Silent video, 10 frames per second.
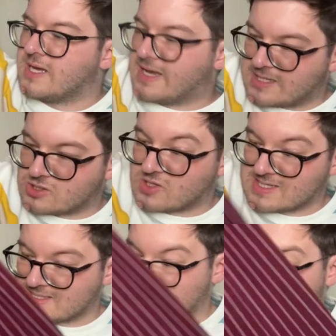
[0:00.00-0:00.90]

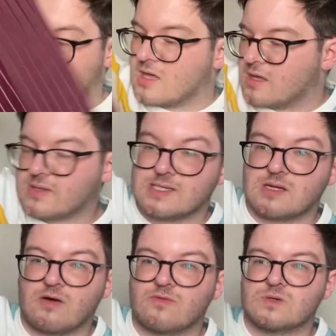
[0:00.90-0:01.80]
Interesting. These are
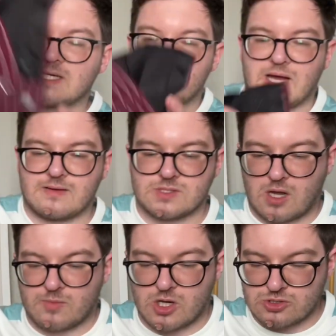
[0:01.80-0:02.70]
£14.
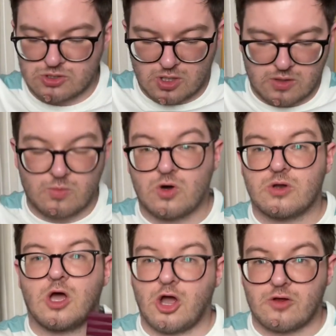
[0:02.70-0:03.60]
I'm going to try them on.
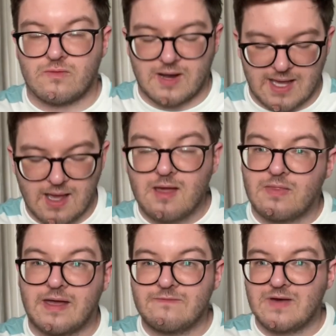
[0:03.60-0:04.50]
Hopefully
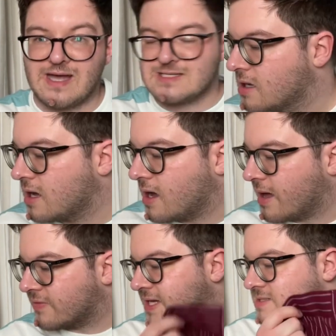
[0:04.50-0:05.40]
they fit.
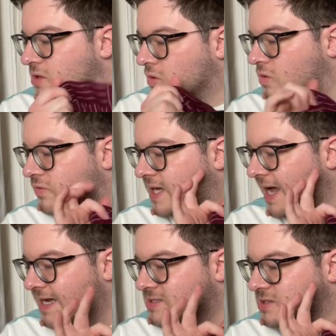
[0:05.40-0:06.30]
And these are called the
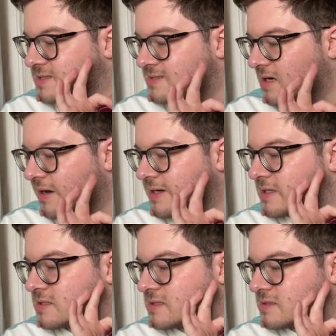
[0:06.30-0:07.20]
ASOS Design
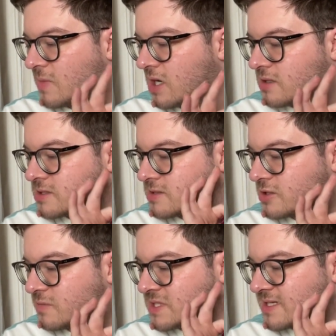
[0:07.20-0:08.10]
Smart
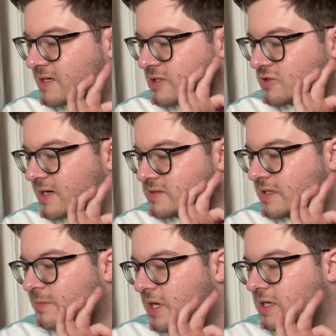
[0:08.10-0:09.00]
Super Skinny Trouser
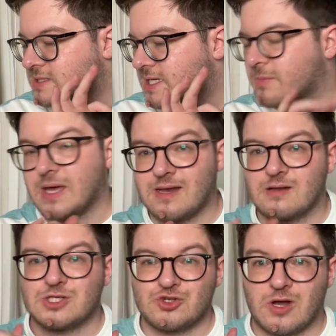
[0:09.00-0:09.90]
in Burgundy
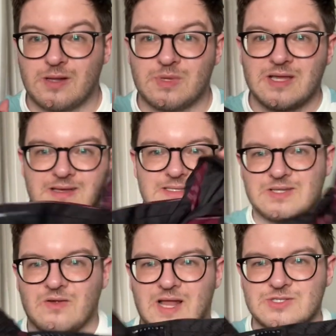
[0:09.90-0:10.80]
Pinstripe. So
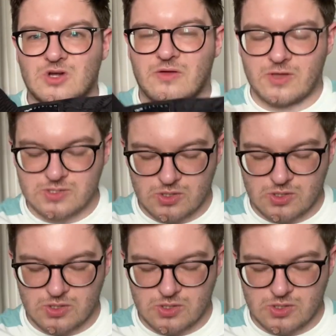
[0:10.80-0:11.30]
let's try those